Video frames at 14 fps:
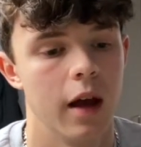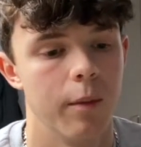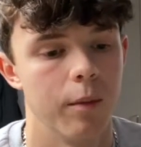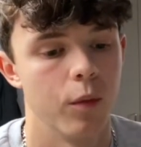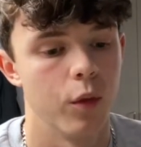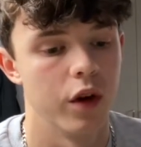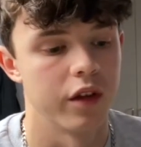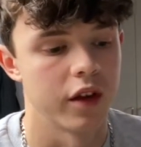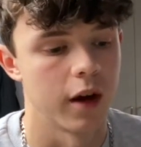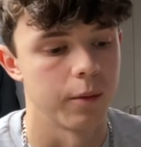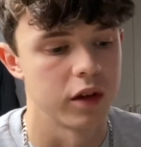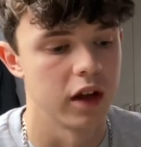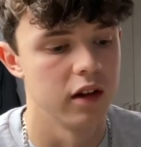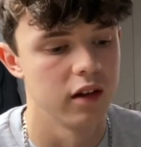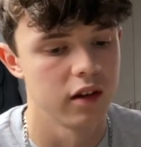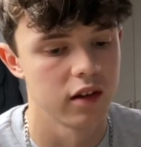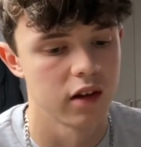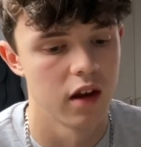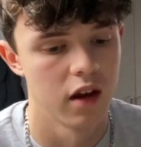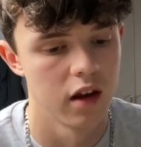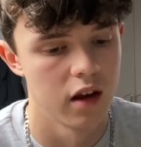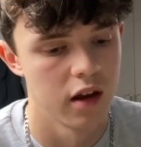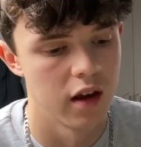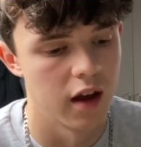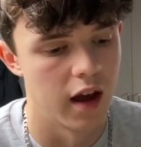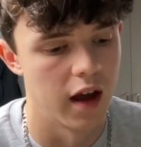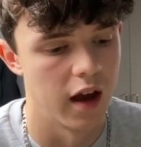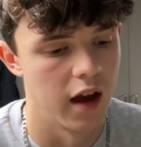with updates
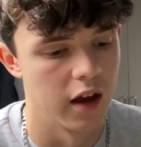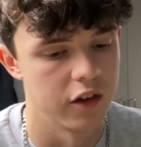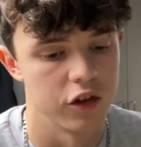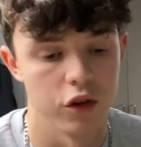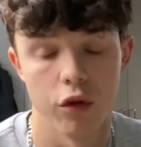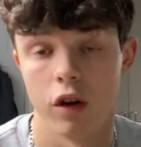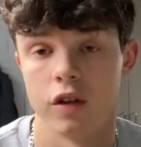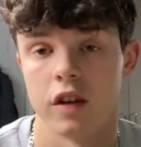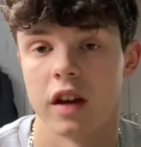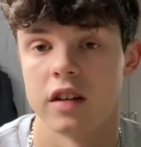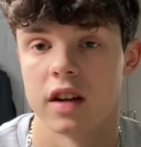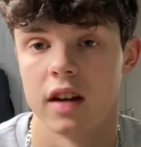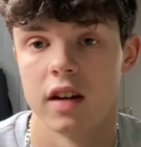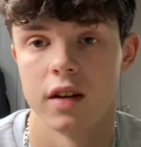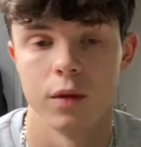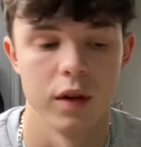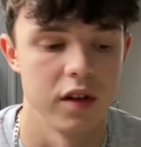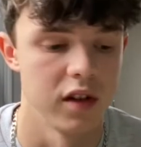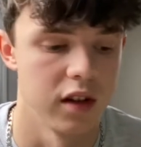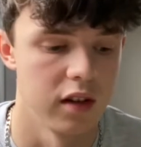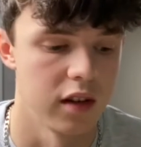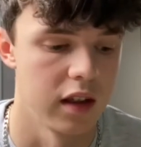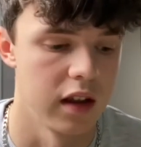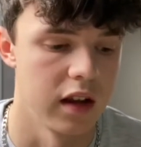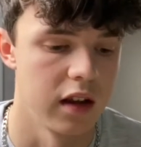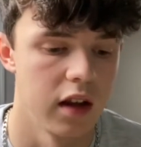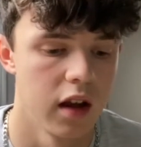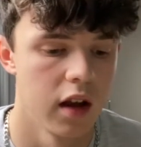to Rosetta, which is the
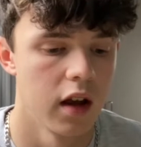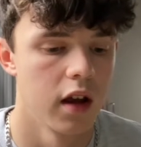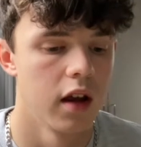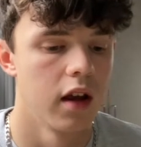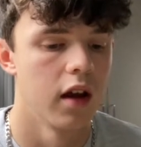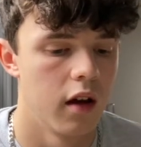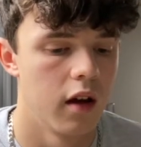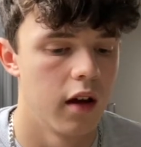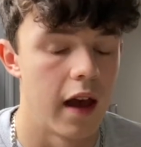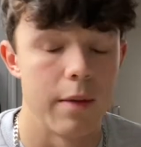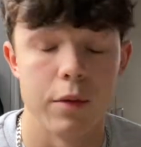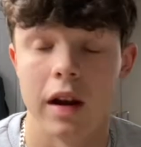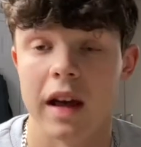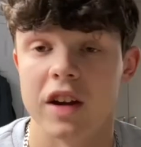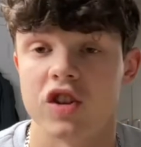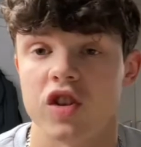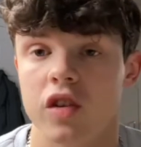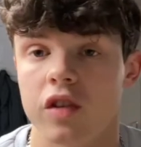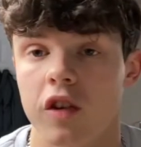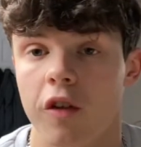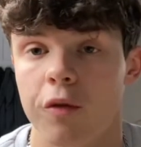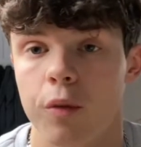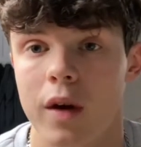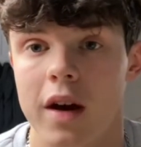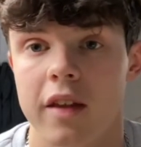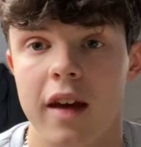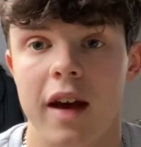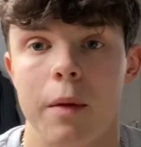emulation software
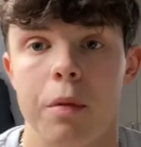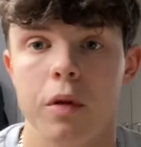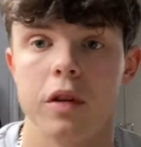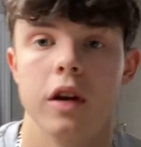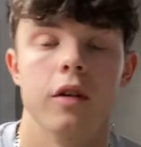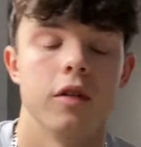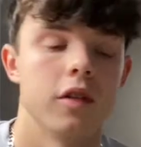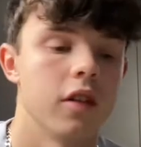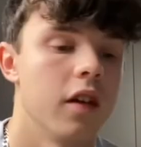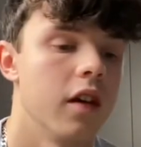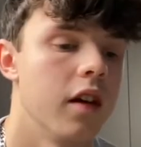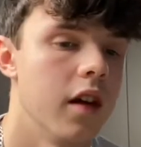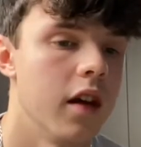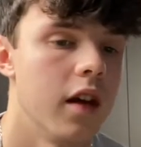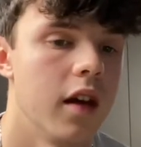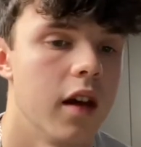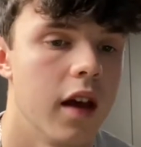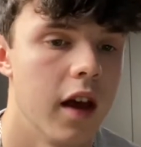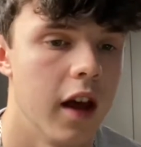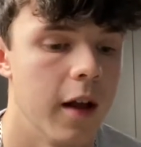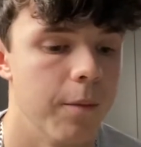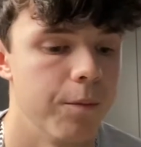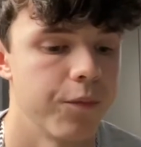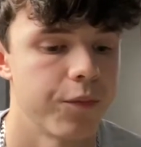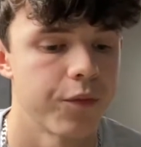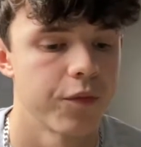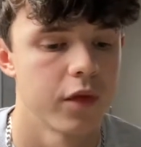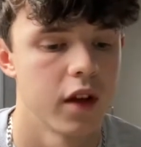that Apple use
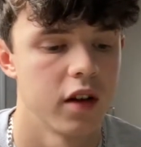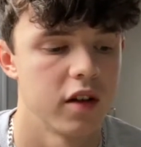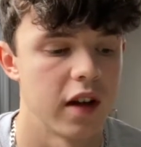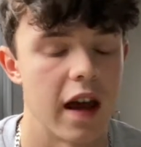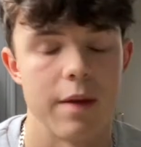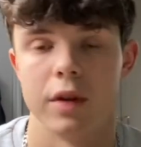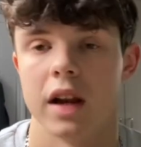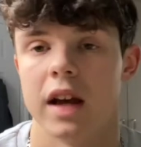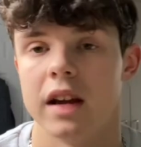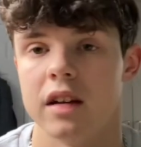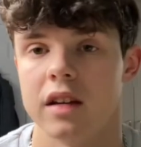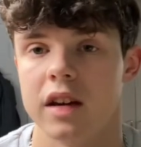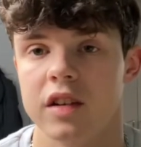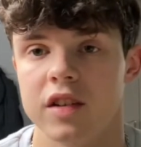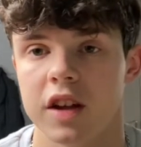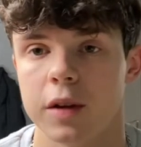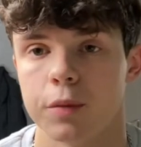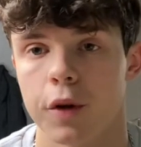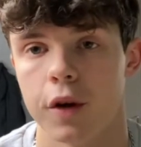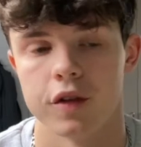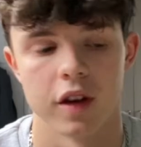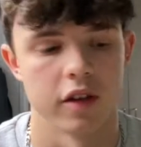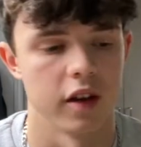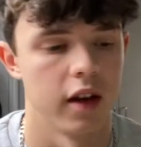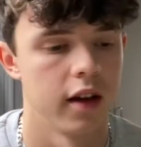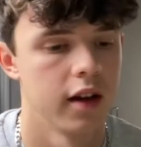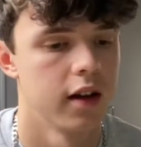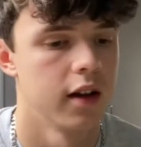to emulate an Intel processor.
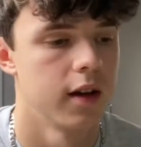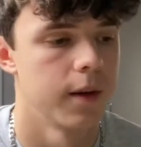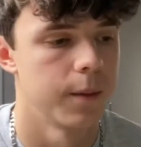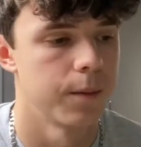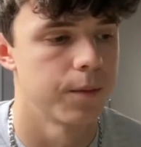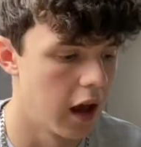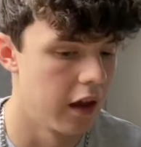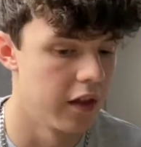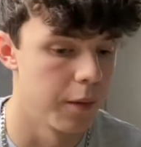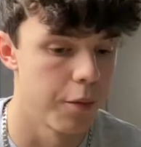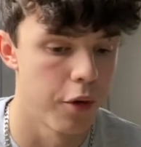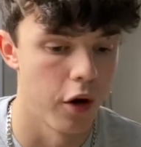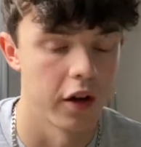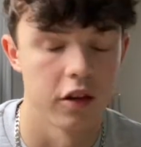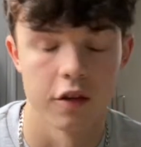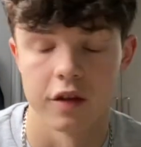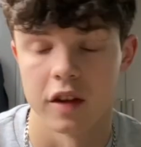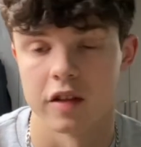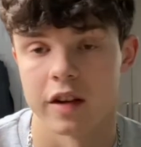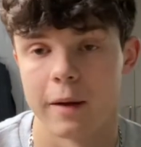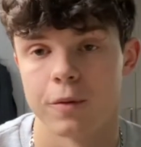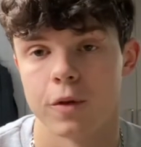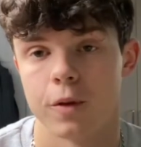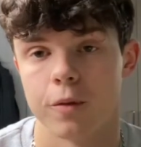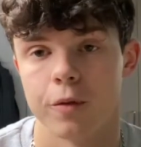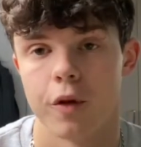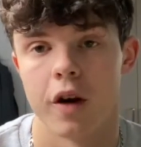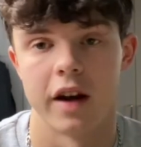The price of this laptop
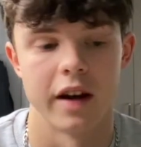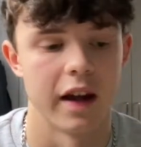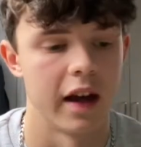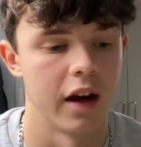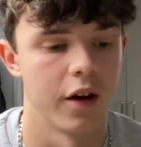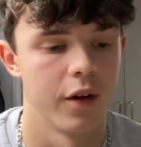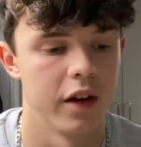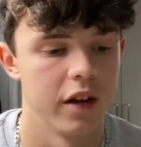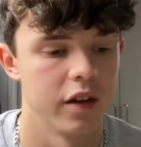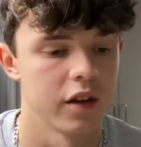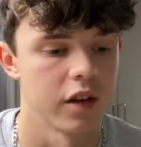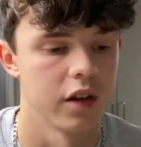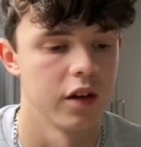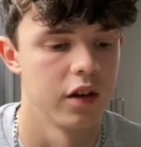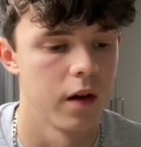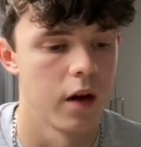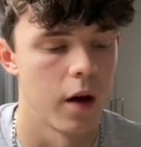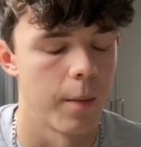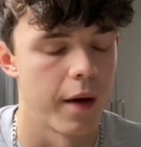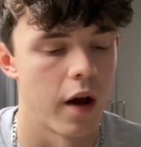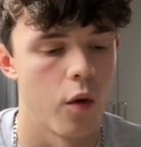right now is about